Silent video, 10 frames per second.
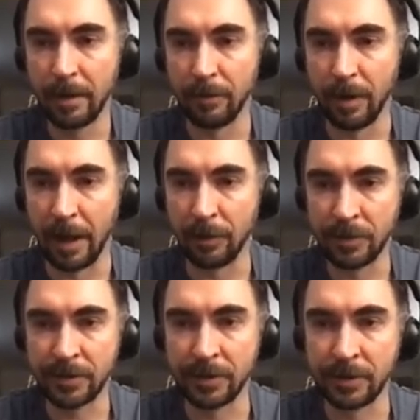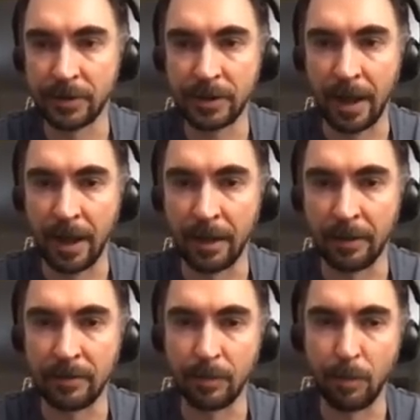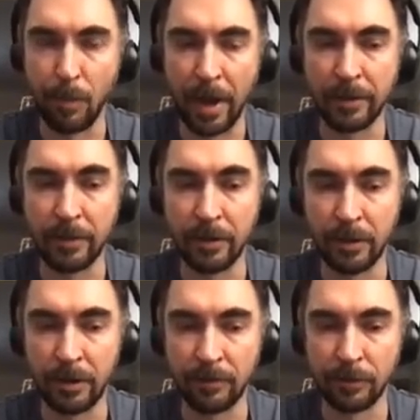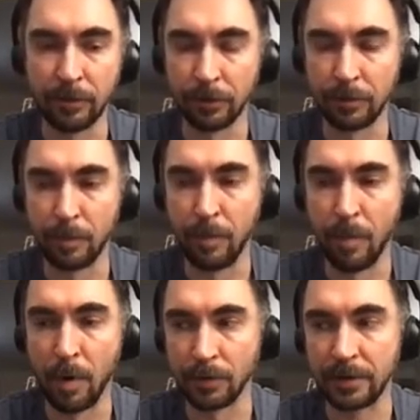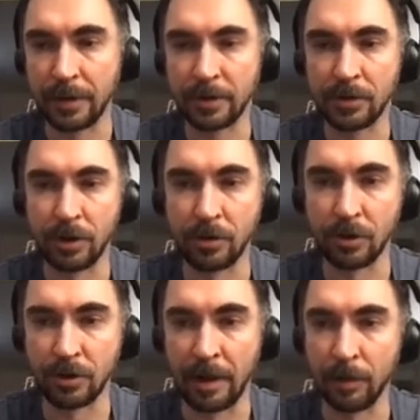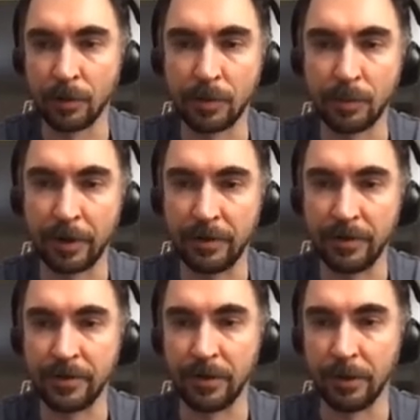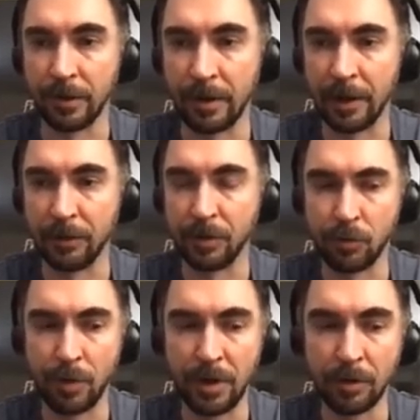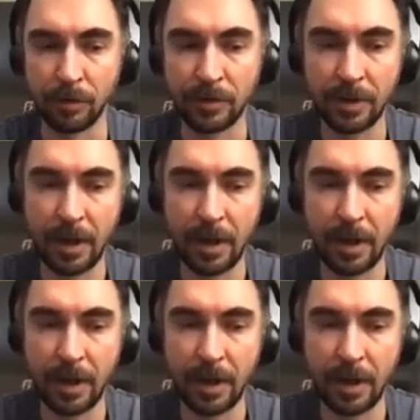the addresses, and many, if not most, exchanges are also practicing address reuse,